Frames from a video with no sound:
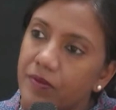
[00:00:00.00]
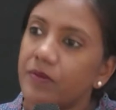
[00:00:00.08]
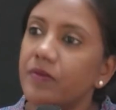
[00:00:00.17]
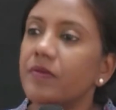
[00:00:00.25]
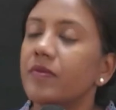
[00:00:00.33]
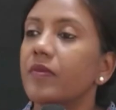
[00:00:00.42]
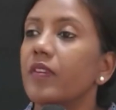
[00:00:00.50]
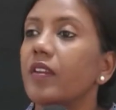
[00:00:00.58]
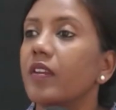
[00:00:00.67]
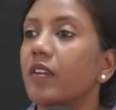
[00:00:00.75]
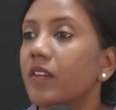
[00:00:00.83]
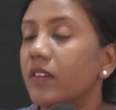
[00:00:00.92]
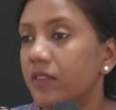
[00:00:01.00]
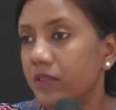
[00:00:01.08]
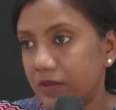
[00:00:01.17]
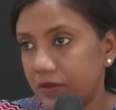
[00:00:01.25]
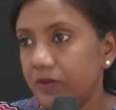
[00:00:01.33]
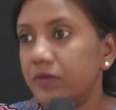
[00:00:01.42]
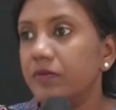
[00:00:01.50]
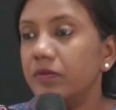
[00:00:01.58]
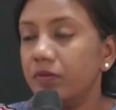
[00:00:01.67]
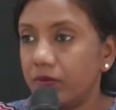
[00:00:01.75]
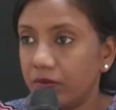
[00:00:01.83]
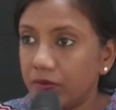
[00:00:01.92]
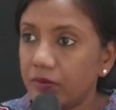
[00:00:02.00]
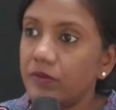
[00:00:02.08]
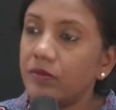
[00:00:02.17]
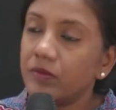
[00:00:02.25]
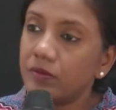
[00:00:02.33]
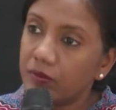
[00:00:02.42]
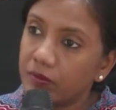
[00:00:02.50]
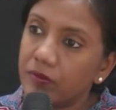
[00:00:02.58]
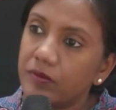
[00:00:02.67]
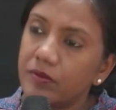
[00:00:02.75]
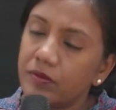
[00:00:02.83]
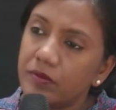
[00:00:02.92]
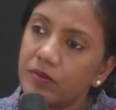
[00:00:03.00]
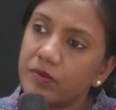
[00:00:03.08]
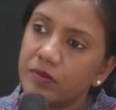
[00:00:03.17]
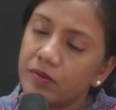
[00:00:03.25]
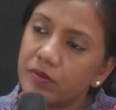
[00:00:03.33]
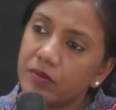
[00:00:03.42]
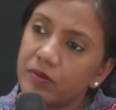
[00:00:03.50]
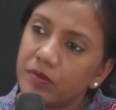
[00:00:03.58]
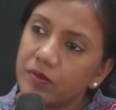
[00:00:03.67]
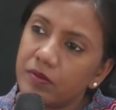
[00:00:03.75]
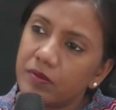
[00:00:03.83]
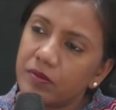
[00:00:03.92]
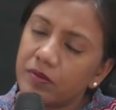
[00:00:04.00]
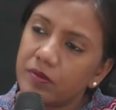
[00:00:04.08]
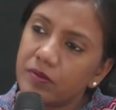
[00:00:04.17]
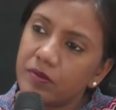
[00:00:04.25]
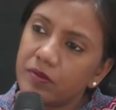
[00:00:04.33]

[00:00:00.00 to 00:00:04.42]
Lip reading: Nothing is said.